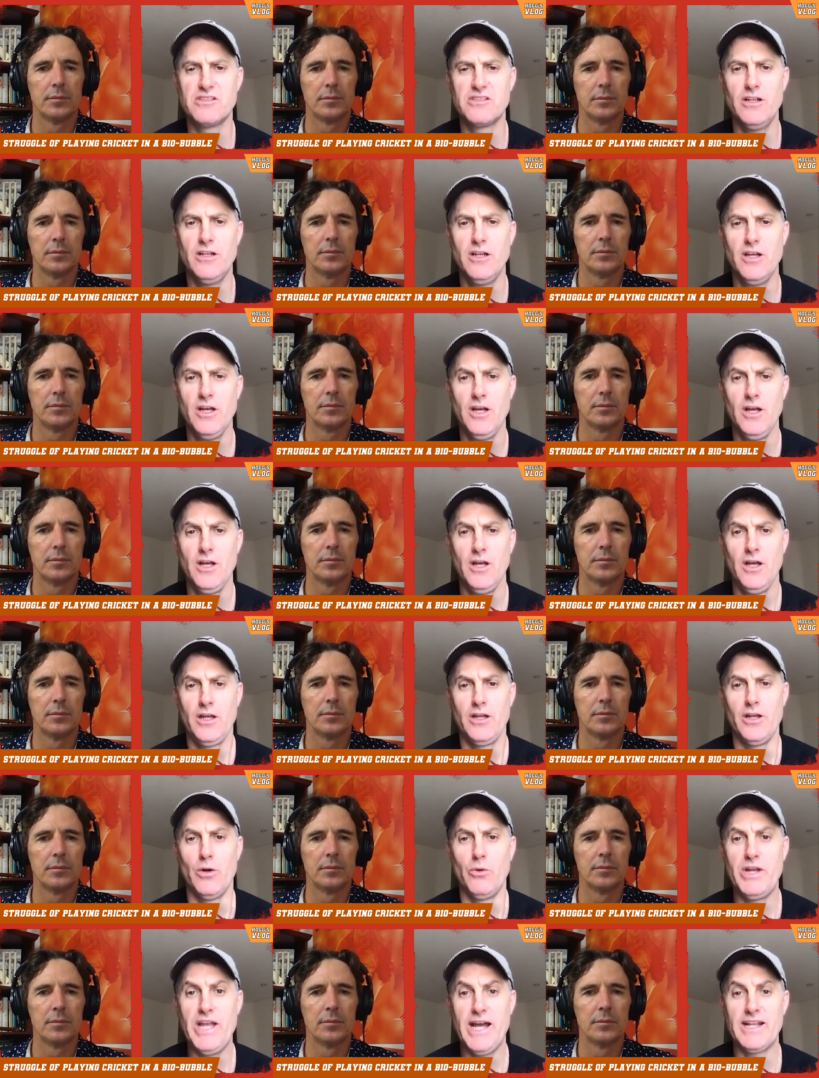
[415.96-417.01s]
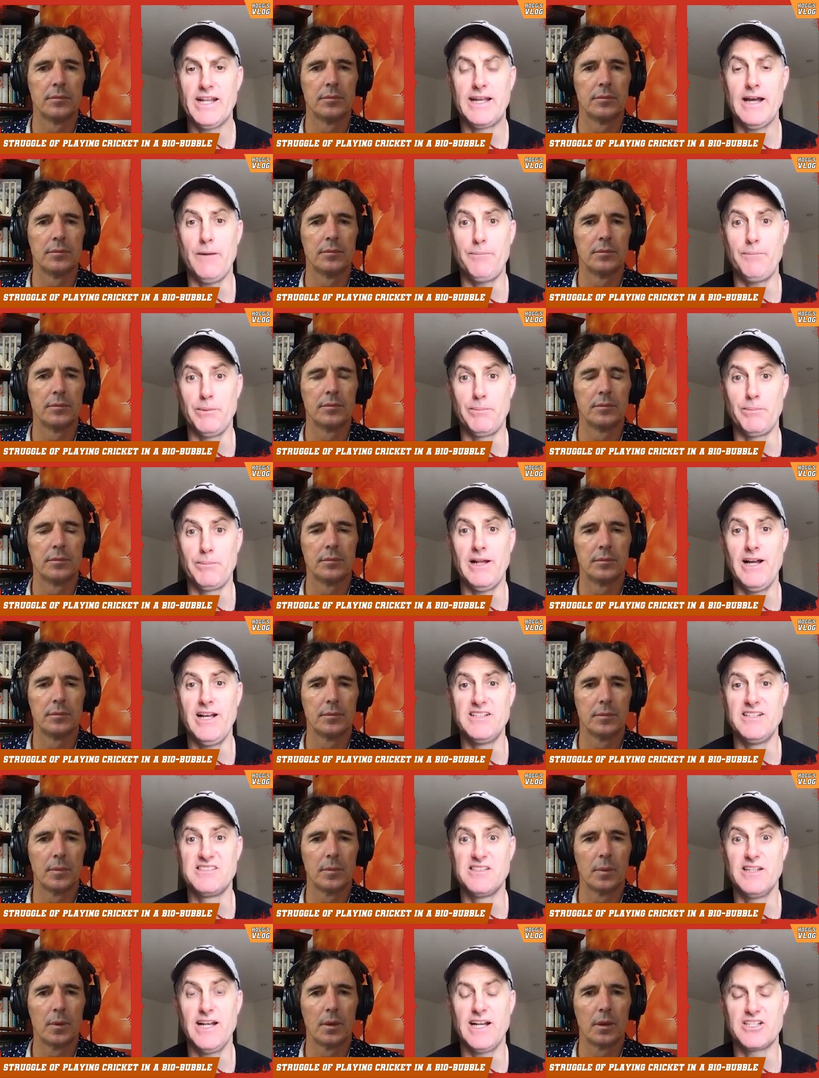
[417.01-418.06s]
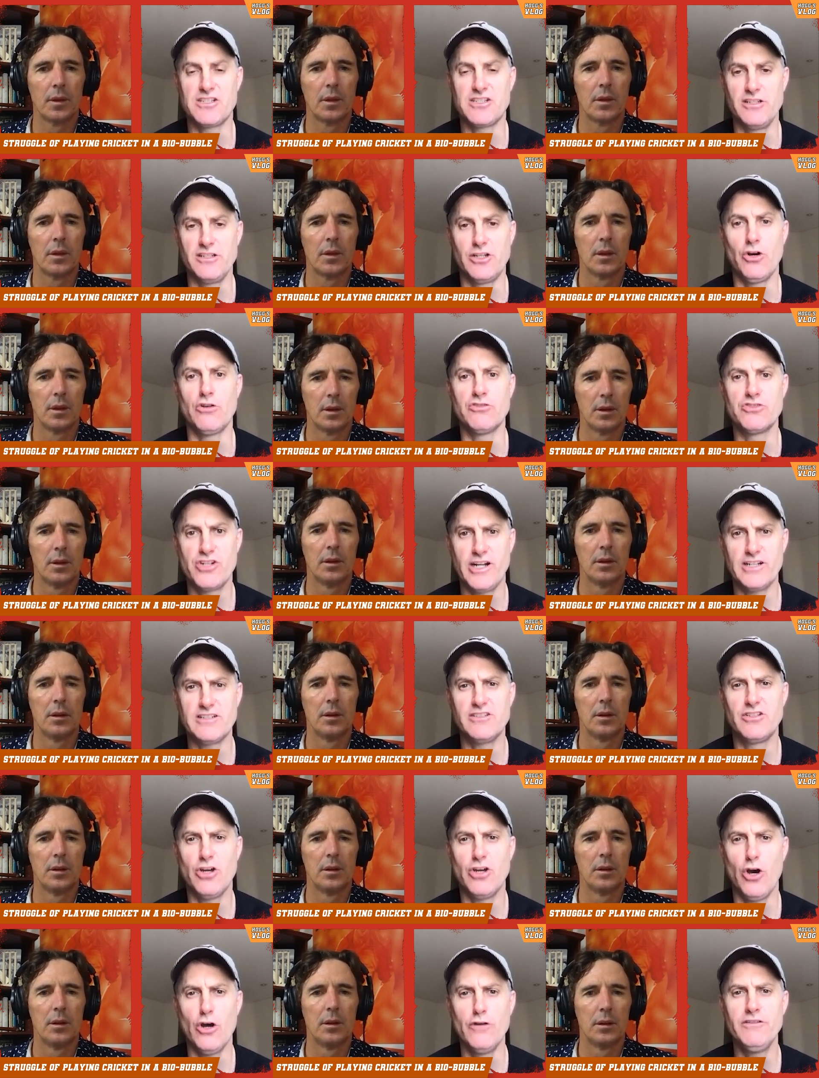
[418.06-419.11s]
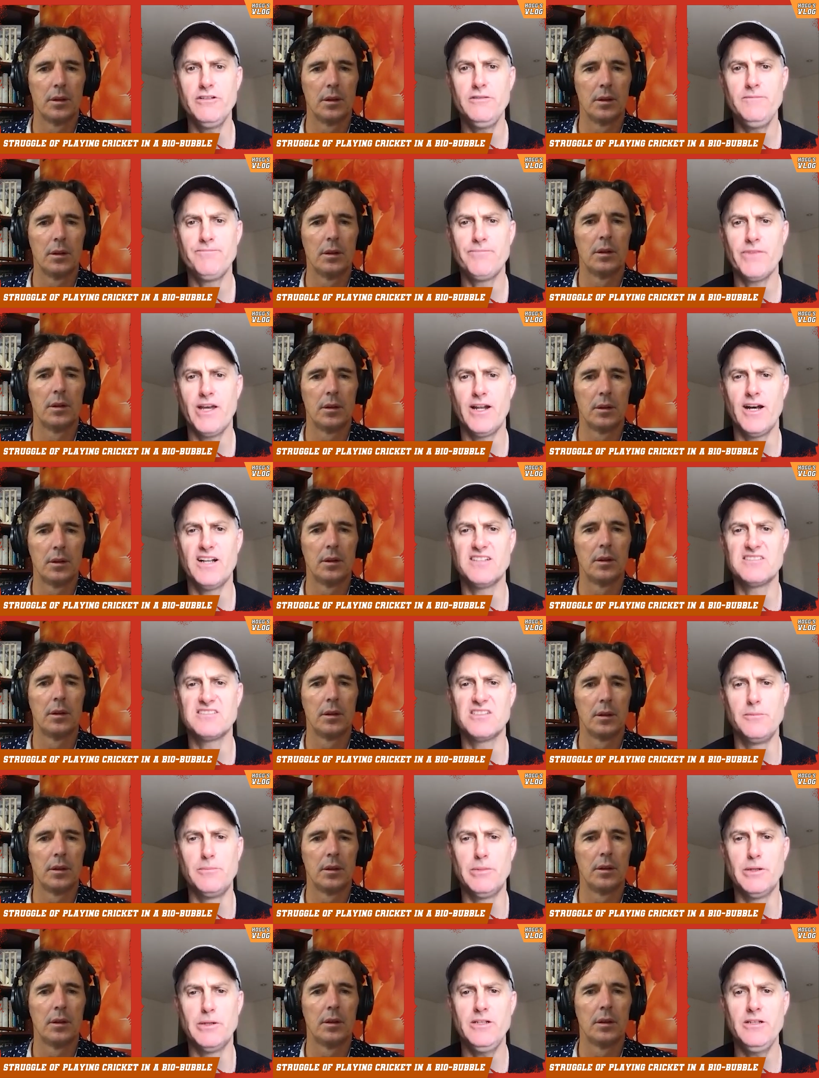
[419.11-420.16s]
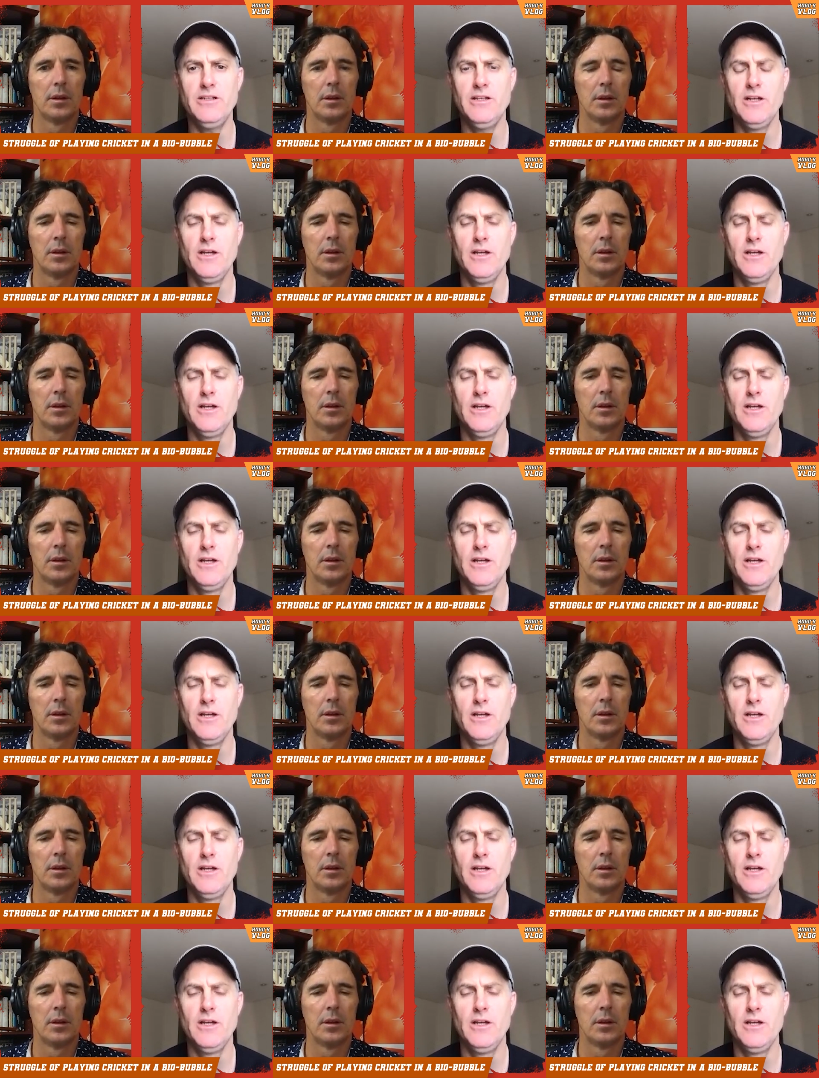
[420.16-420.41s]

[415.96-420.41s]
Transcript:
Speaker 1: that, you know, we had a couple of players that actually contracted COVID at R C B.